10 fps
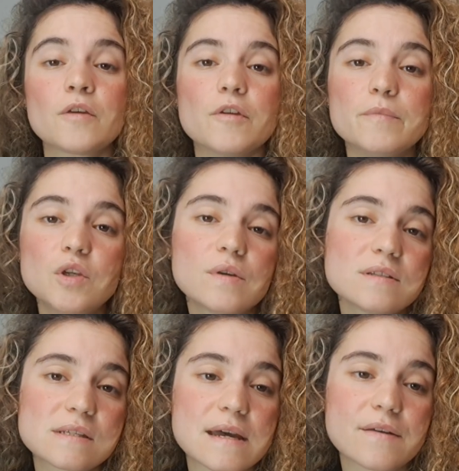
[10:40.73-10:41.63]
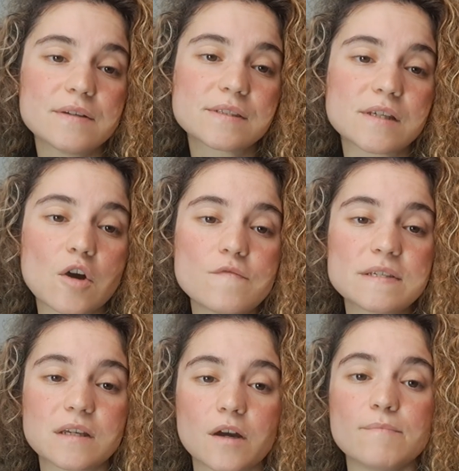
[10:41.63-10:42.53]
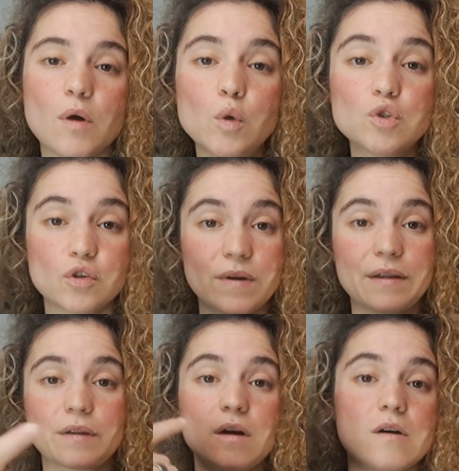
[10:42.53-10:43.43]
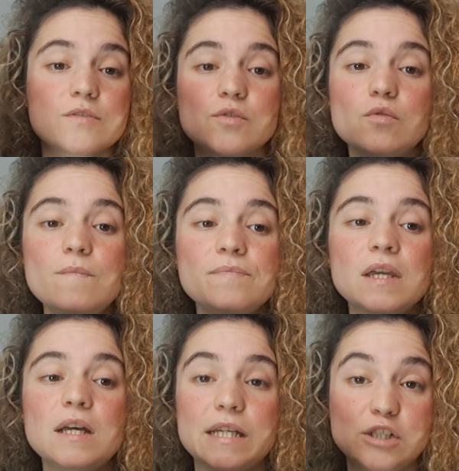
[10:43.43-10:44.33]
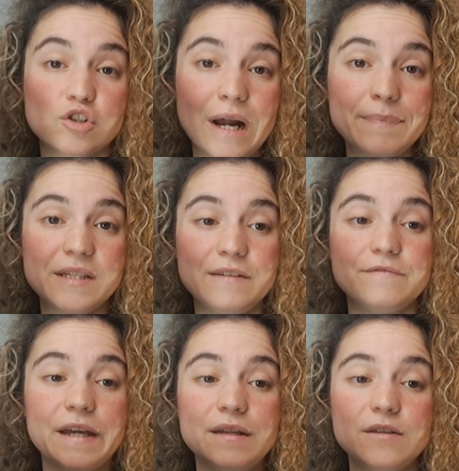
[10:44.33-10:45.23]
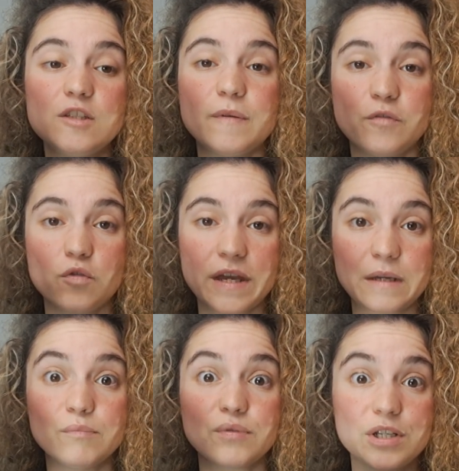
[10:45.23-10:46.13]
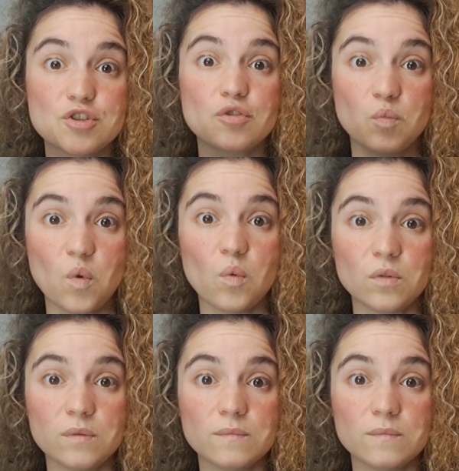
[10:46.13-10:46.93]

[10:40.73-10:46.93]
The mucus layer itself is like a moat around a castle. It traps invaders before they can breach the wall.